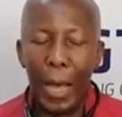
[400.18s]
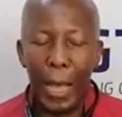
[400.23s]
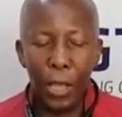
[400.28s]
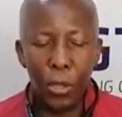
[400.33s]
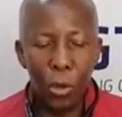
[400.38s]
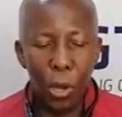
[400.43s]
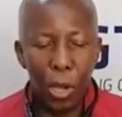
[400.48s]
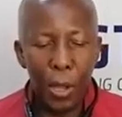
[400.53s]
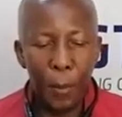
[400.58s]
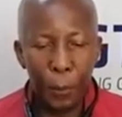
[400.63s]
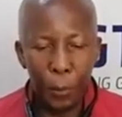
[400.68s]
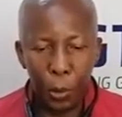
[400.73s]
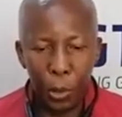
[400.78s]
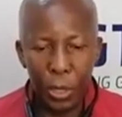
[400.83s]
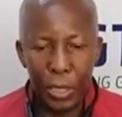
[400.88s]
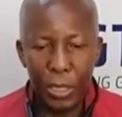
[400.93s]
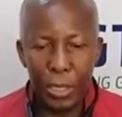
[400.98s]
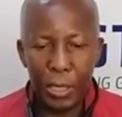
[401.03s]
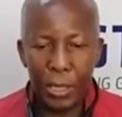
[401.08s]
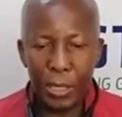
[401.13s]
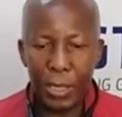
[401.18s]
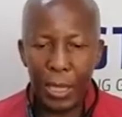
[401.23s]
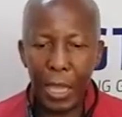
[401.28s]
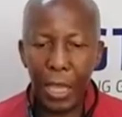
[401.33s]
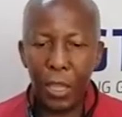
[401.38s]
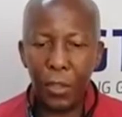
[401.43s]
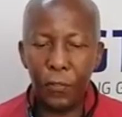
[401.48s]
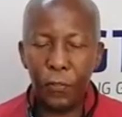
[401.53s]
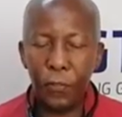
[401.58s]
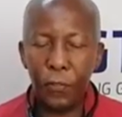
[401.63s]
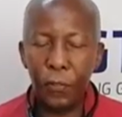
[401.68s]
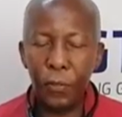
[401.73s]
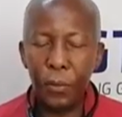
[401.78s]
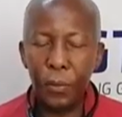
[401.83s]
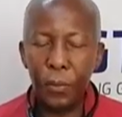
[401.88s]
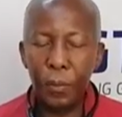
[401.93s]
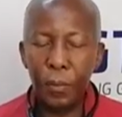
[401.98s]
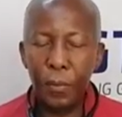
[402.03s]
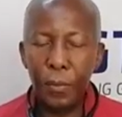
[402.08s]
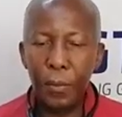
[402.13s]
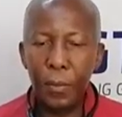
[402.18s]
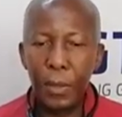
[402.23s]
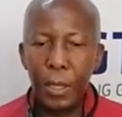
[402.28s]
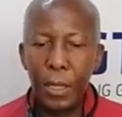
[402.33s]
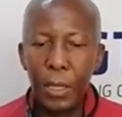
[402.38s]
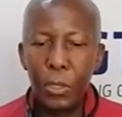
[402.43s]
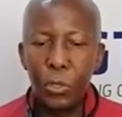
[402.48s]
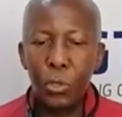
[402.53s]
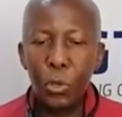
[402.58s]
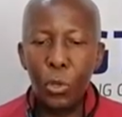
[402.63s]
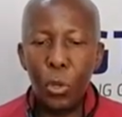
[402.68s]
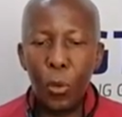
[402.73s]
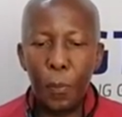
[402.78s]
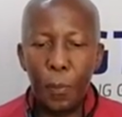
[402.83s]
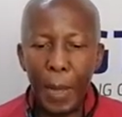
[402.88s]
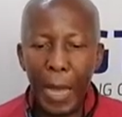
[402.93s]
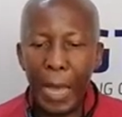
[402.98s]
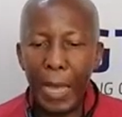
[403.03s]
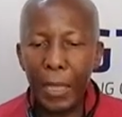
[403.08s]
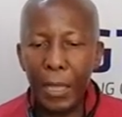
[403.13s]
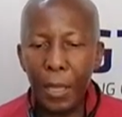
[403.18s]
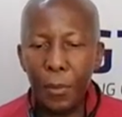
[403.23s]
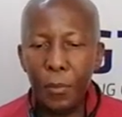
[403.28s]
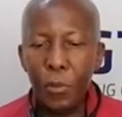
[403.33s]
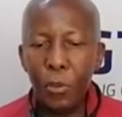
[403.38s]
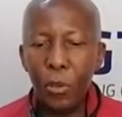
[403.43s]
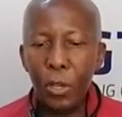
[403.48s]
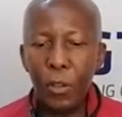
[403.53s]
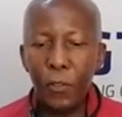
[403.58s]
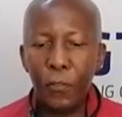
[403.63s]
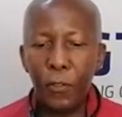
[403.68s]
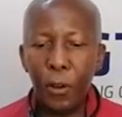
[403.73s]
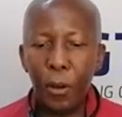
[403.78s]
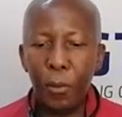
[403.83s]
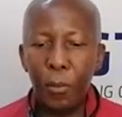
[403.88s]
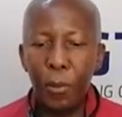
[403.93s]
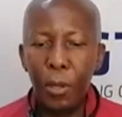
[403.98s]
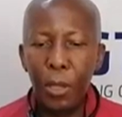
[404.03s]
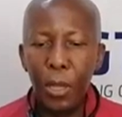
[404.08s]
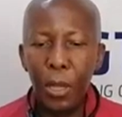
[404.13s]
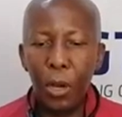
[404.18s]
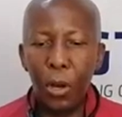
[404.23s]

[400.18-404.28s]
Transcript: Are your employees safe? Do you buy them uniform,